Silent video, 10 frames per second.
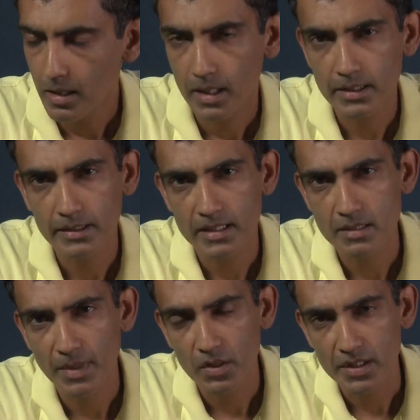I think that's
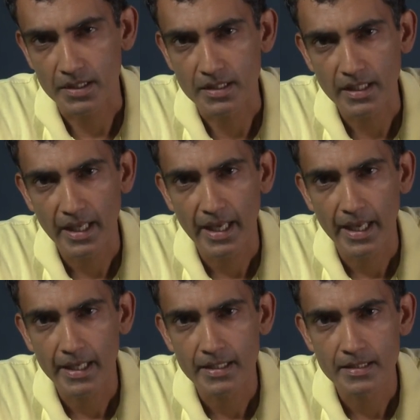about it,
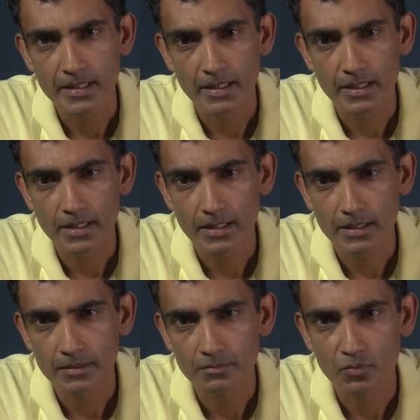and
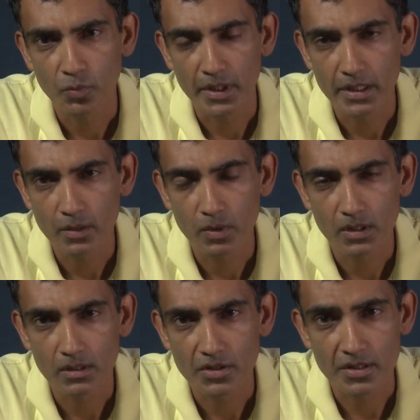we
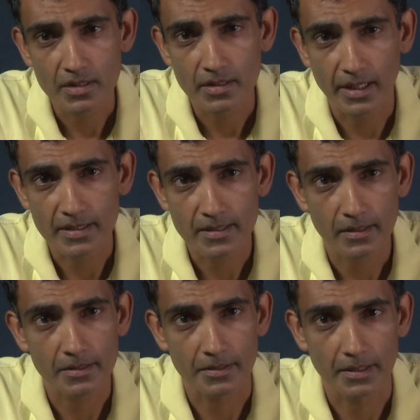will just get
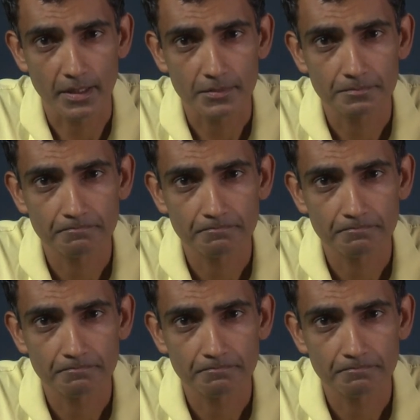started now.